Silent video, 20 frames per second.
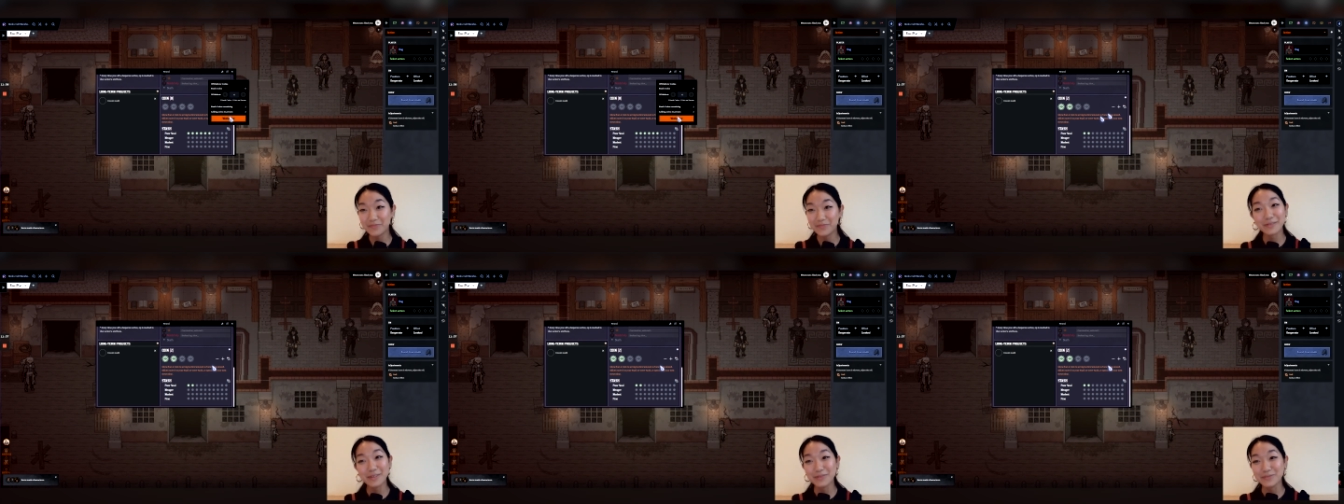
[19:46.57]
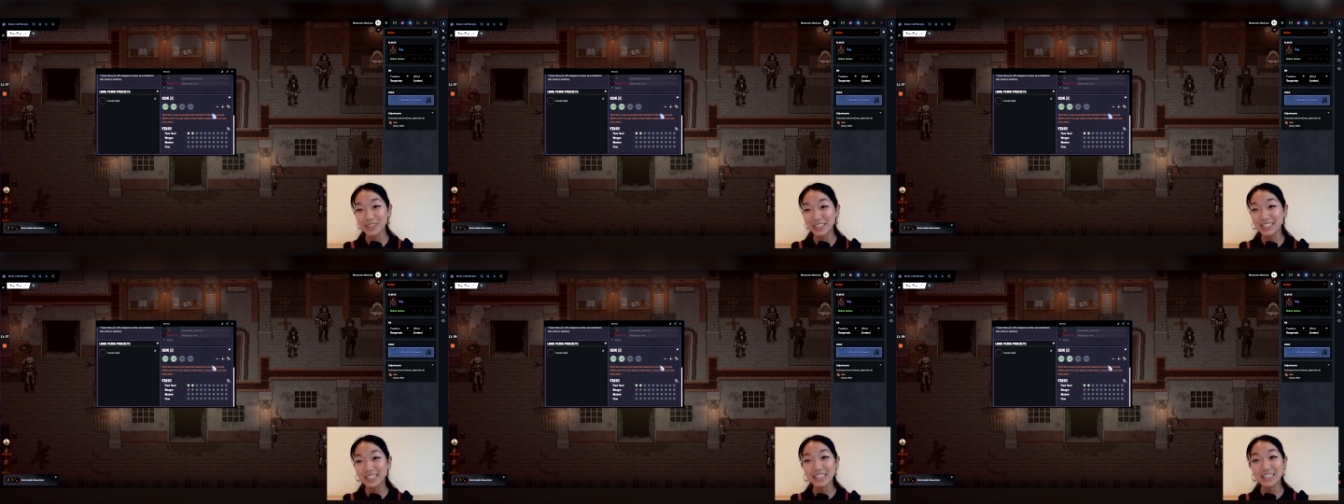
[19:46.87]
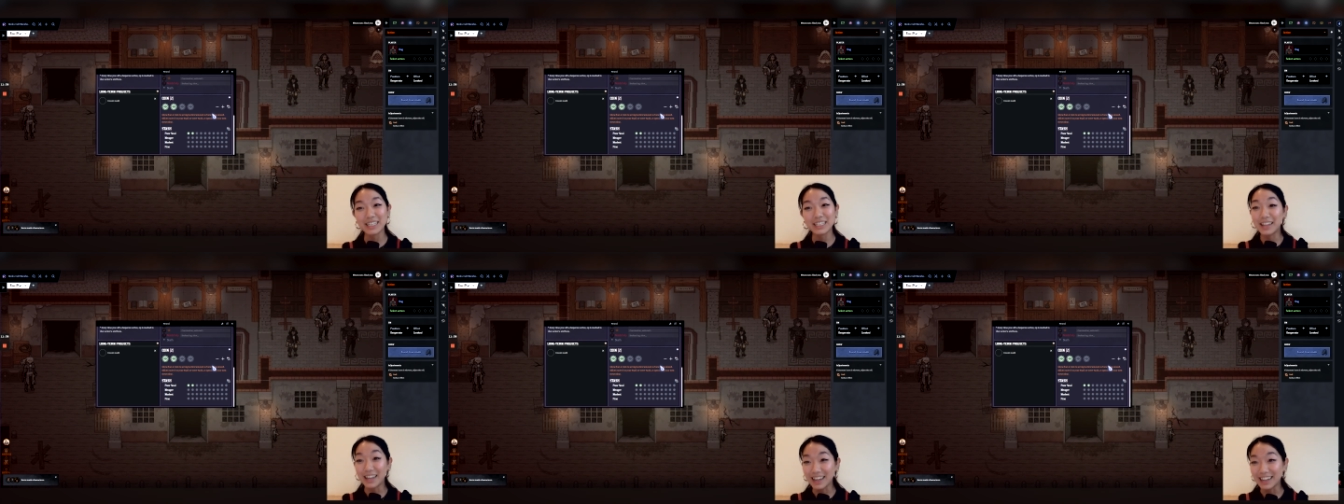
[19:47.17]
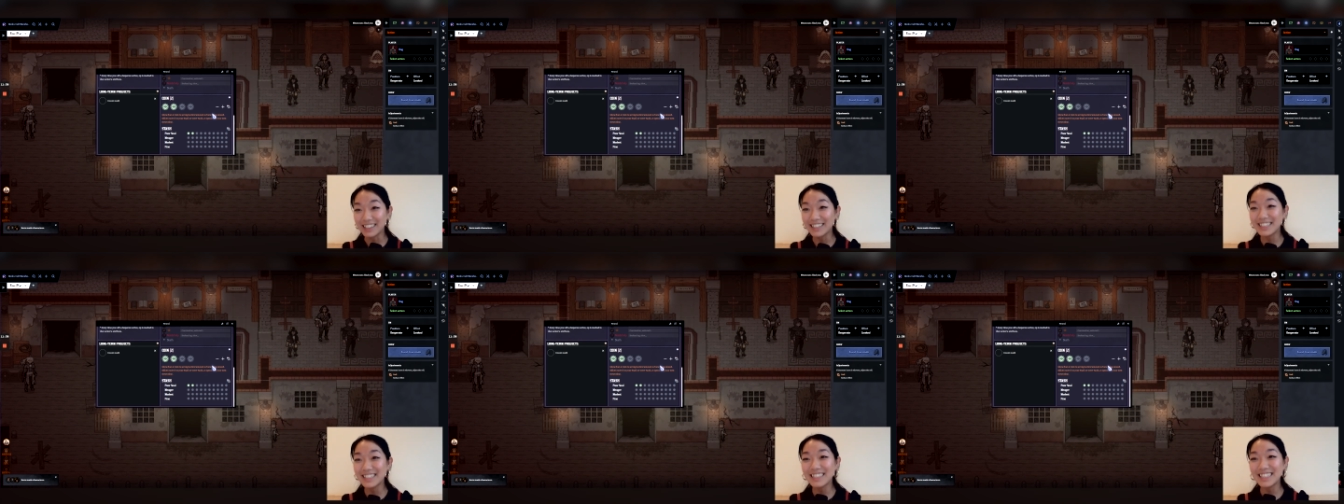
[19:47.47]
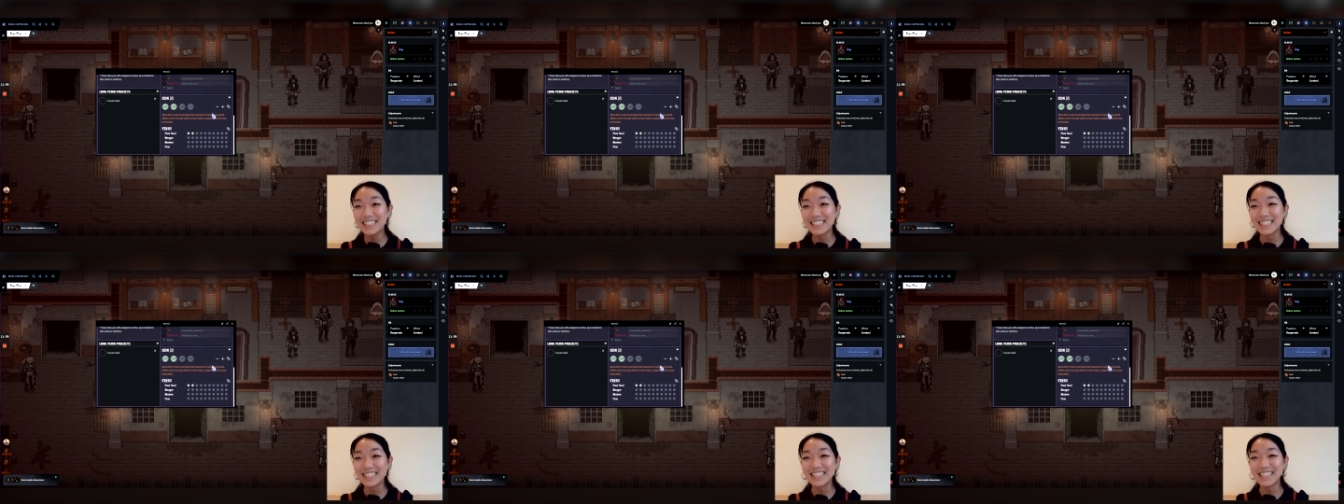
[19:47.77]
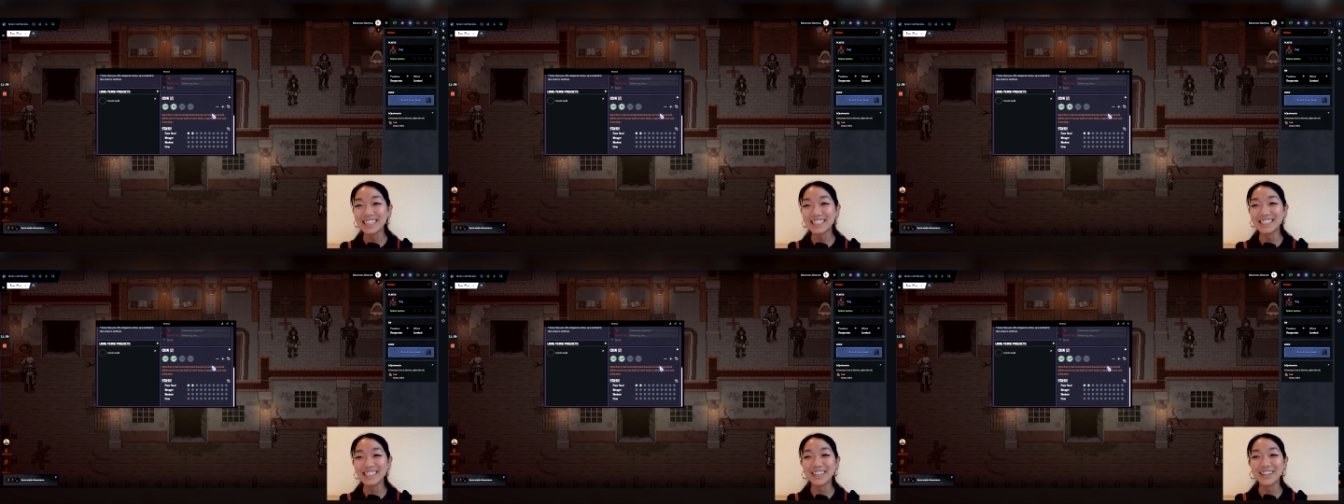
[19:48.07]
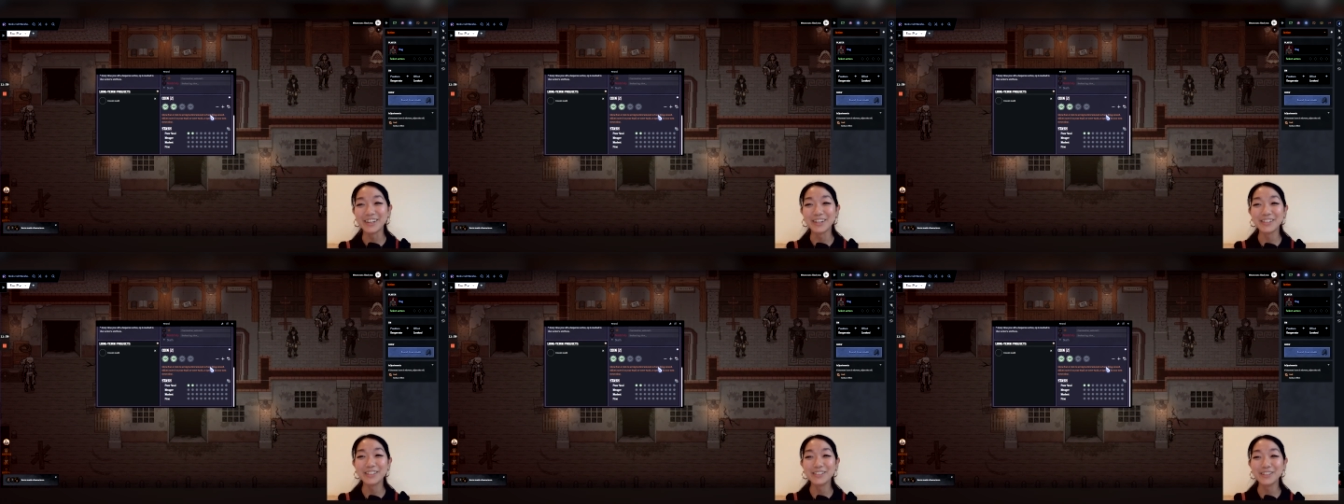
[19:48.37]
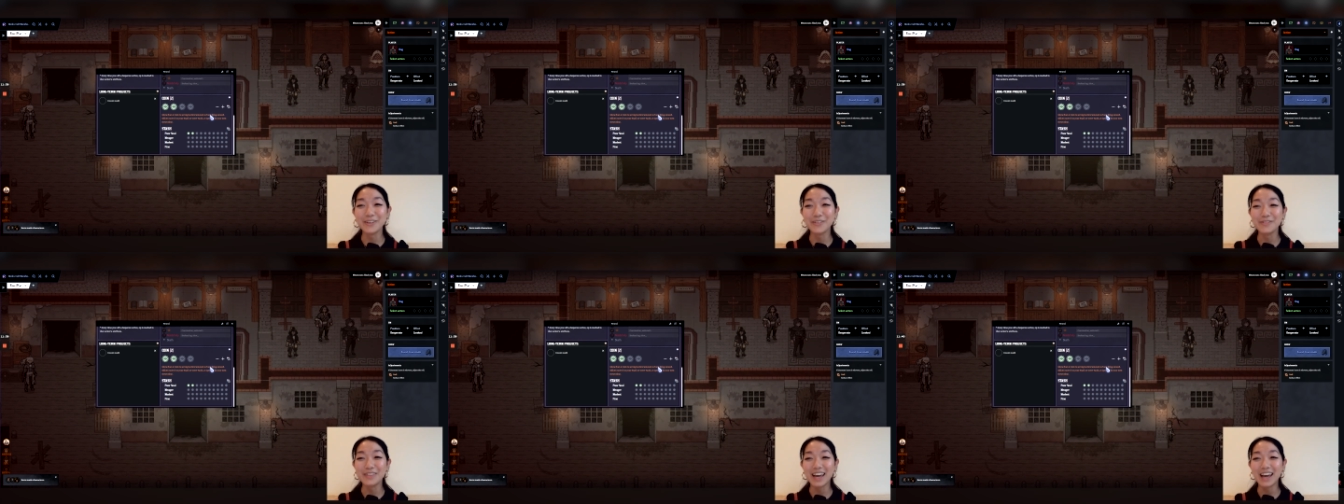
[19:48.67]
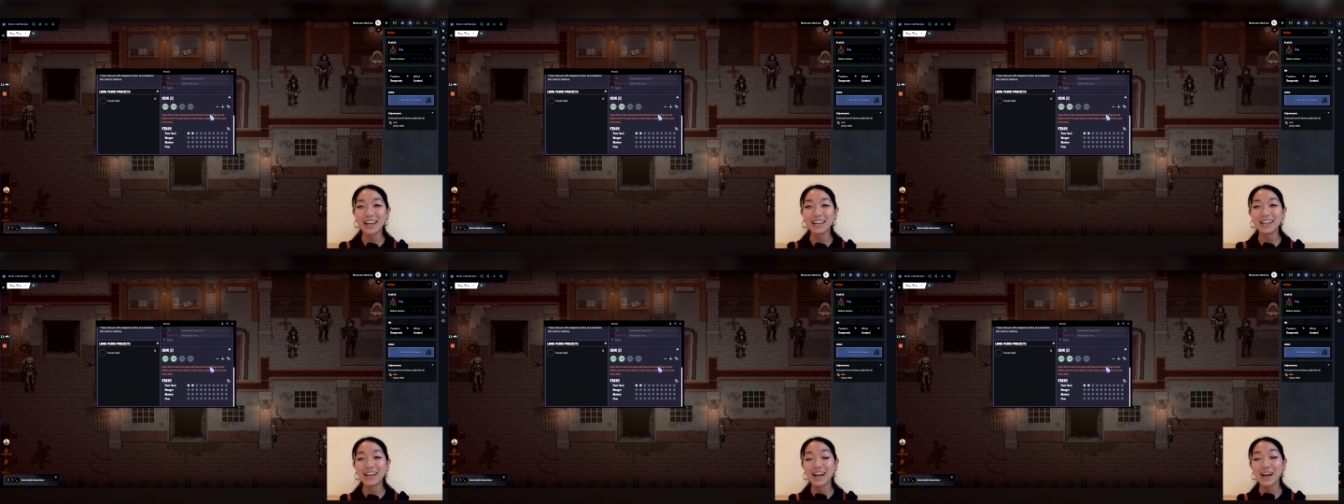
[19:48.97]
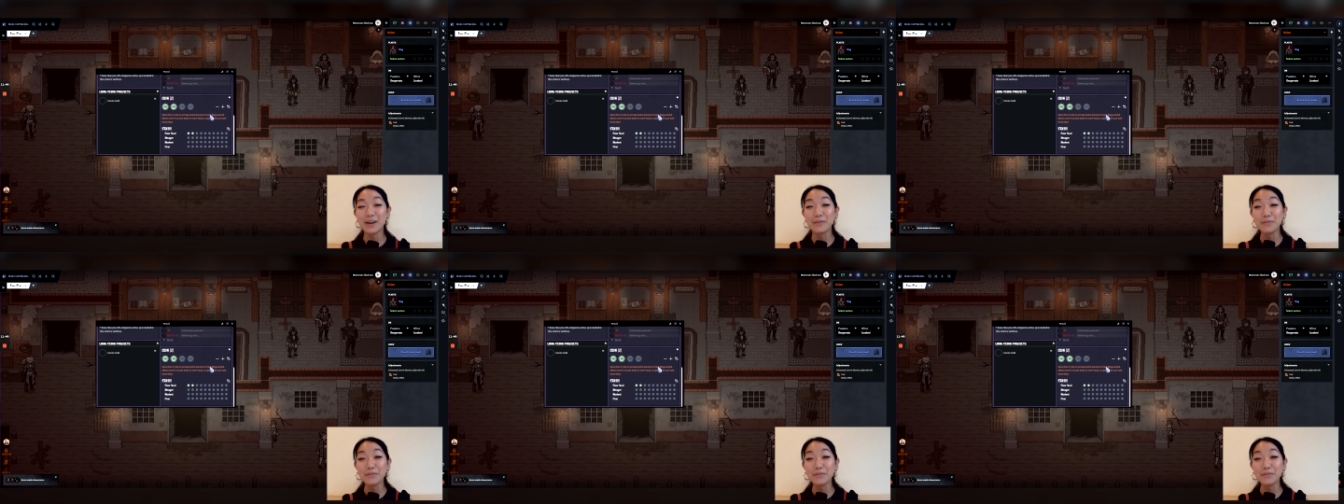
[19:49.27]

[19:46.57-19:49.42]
We really did get into the details here so that